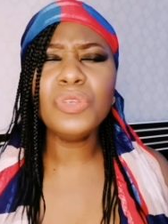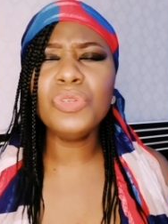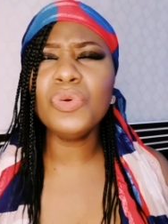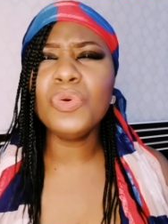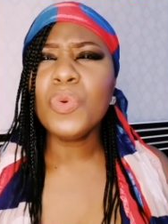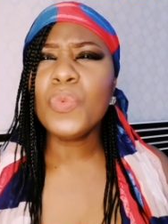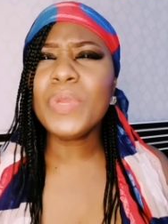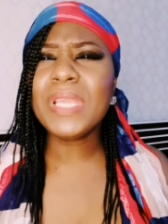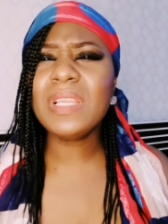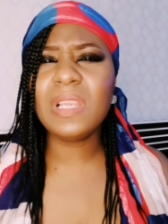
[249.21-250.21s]

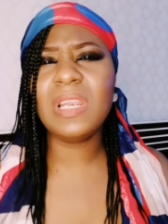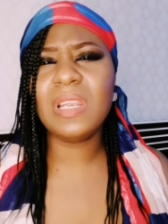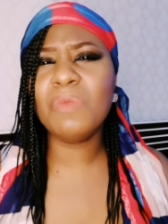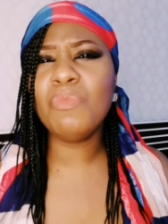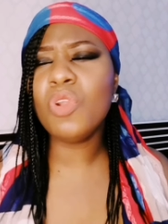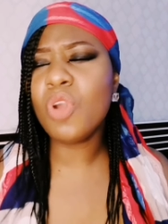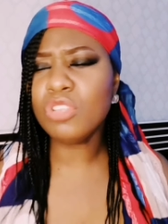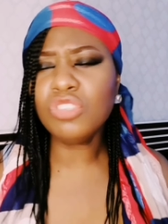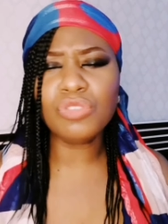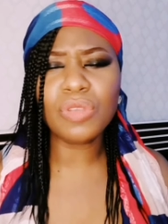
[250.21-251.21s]

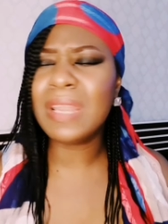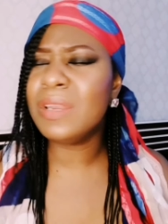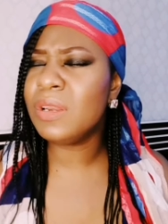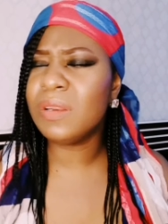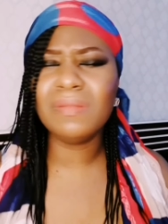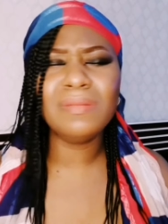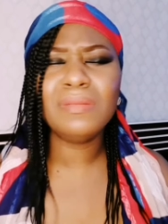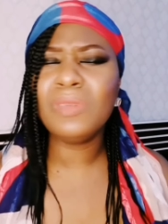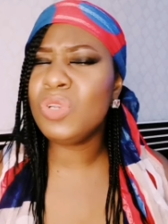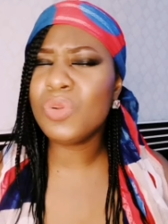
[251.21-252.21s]
lots and
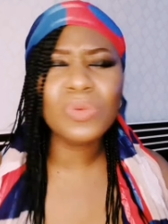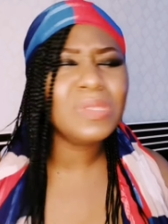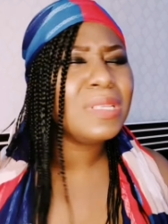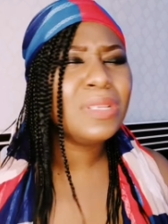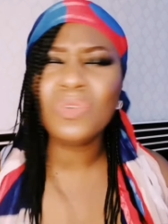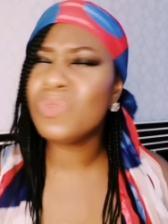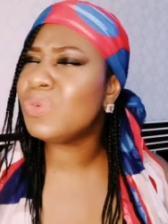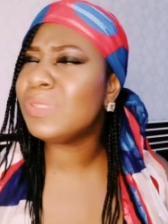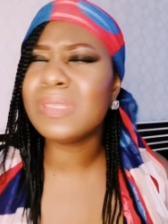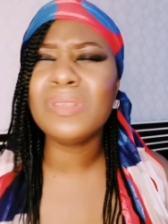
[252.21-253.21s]
loads and
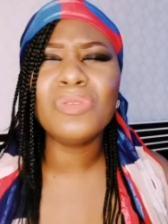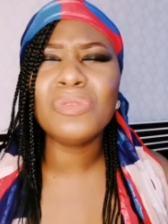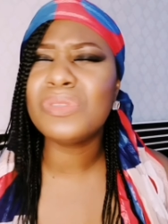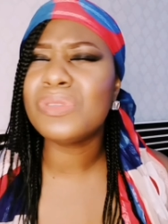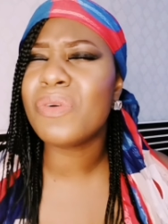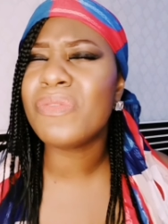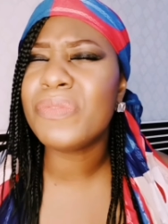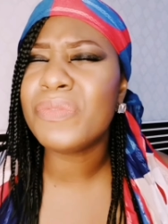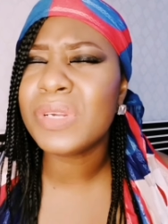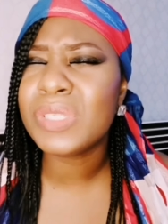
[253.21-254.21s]
loads and loads
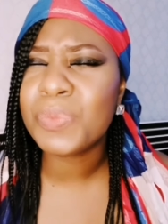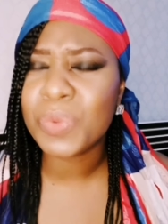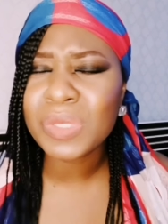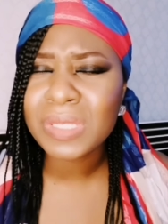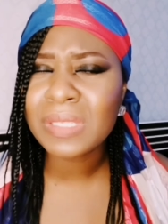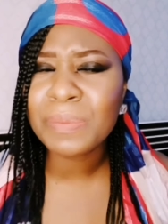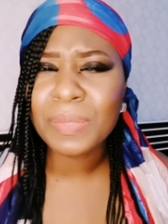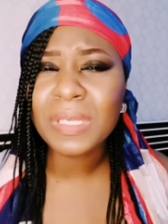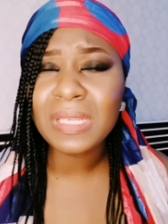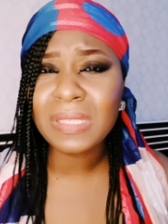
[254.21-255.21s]
of
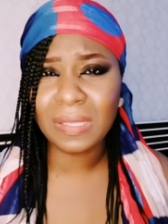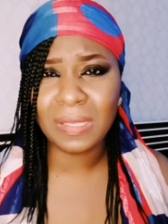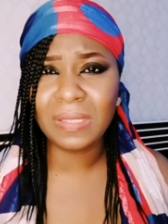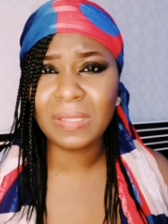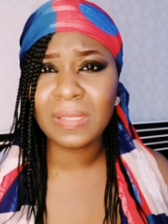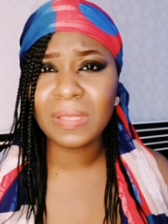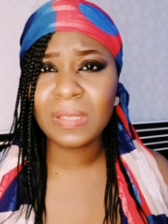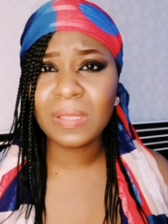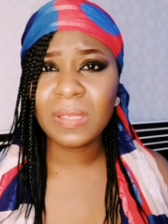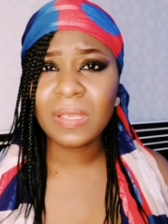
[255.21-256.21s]
responsibilities
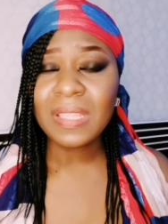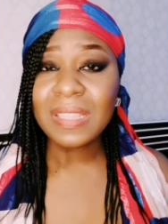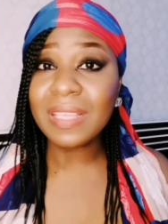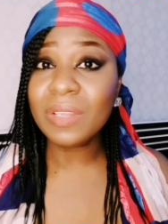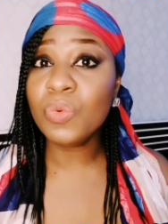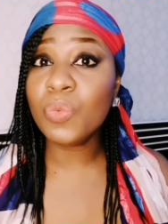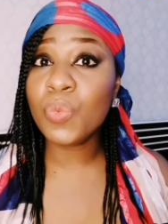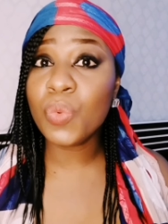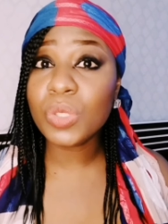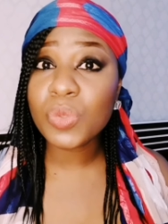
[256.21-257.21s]
than
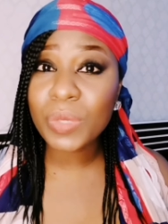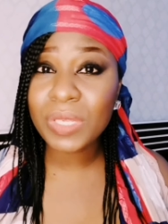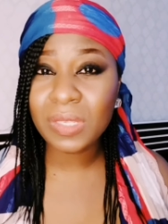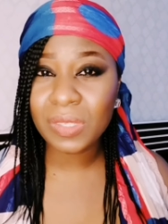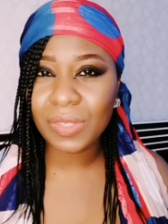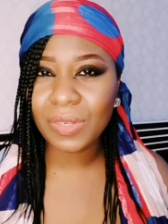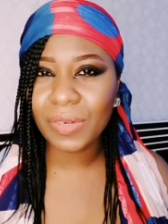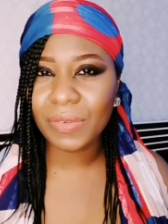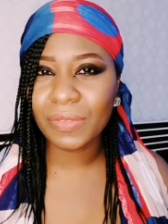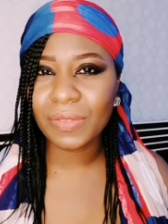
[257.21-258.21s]
what we
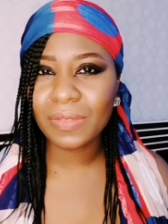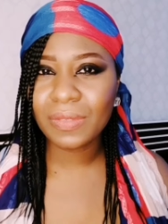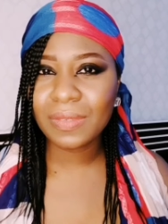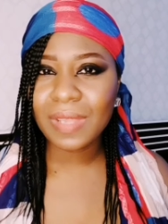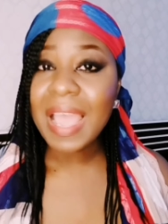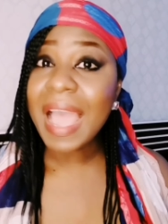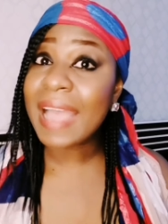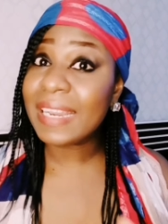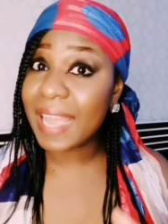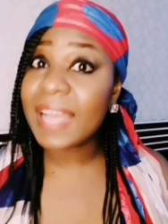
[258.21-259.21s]
deserve.
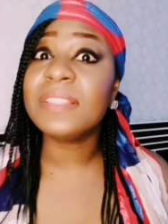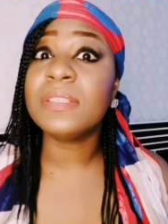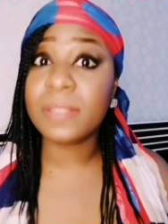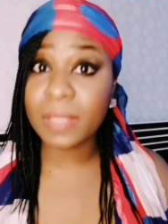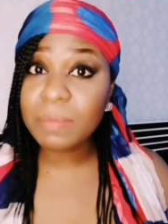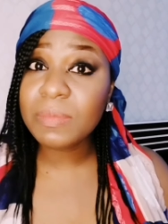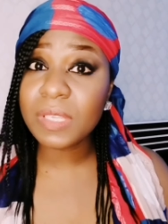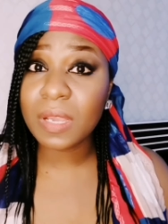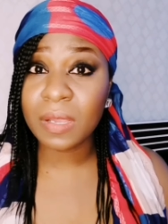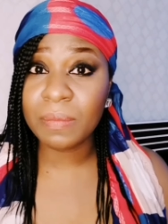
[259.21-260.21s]
And at the same
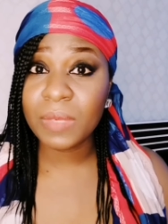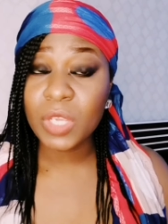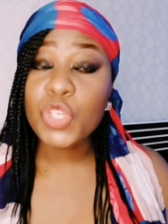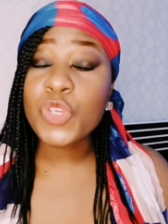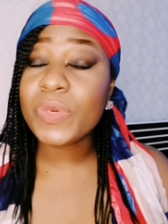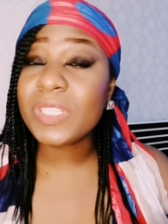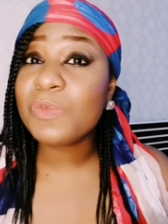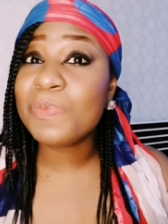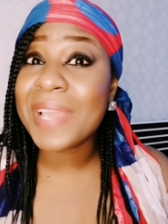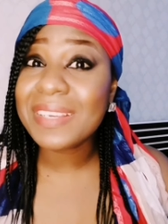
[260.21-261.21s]
time, you
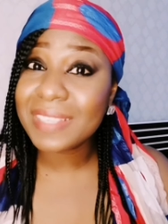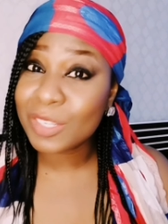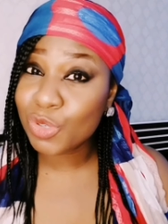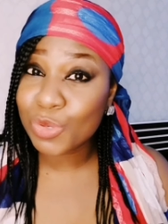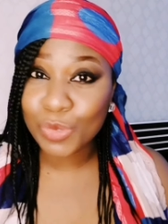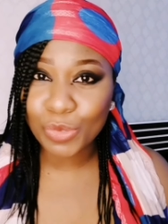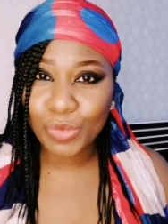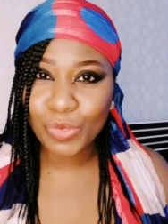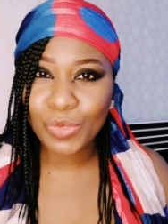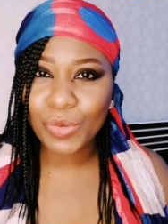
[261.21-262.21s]
expected to go
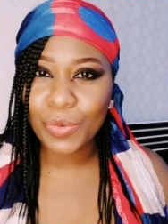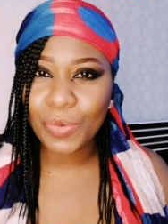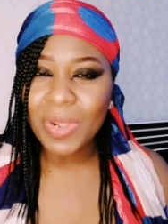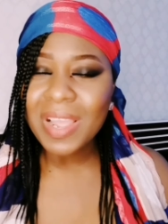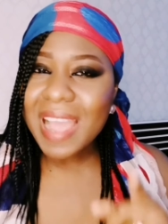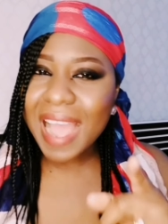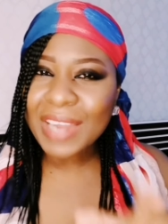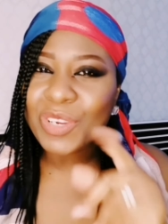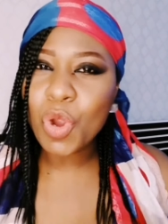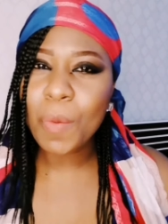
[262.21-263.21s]
to school
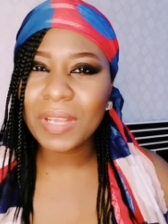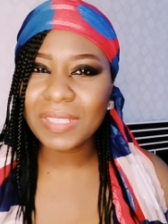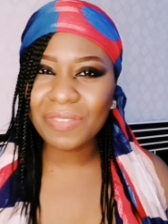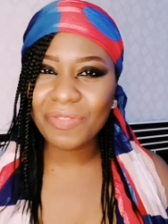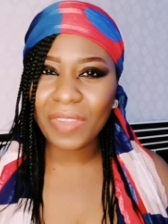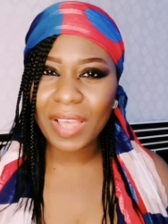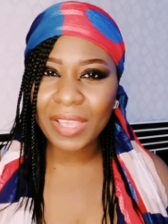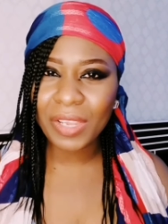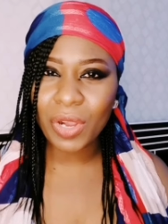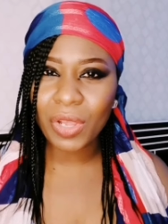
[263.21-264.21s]
and come out in
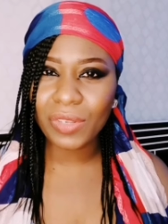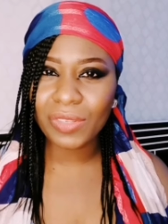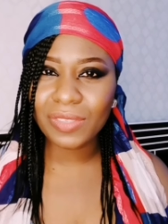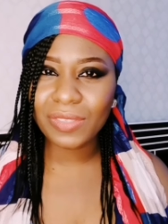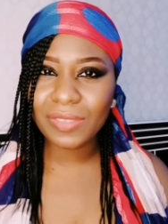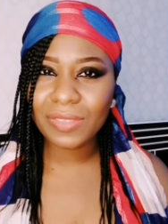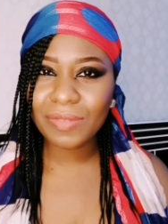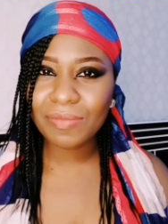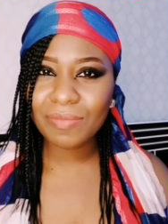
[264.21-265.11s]
flying colors.